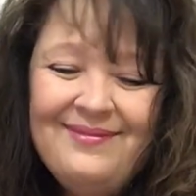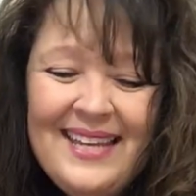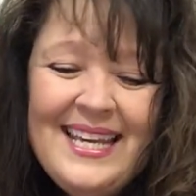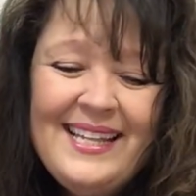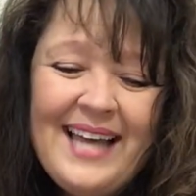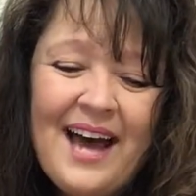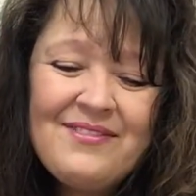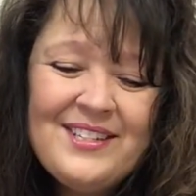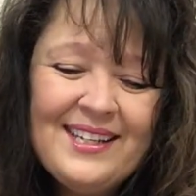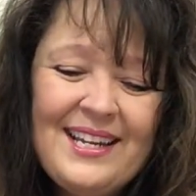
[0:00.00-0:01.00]
He
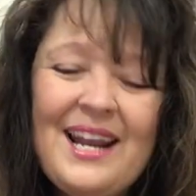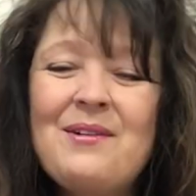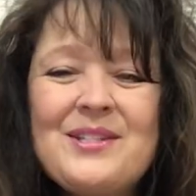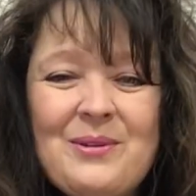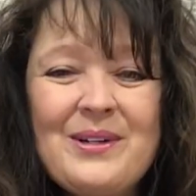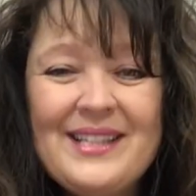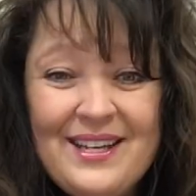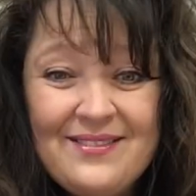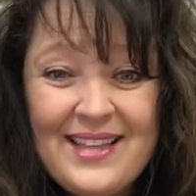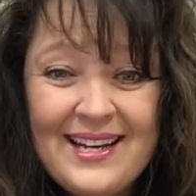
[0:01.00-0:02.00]
laughed, and I was
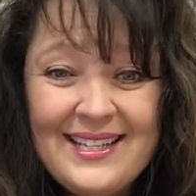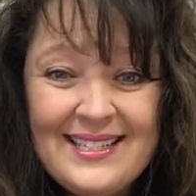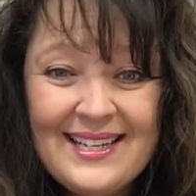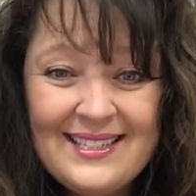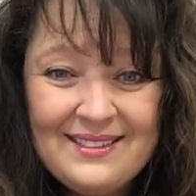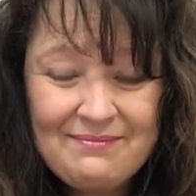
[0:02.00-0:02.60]
relieved that he did.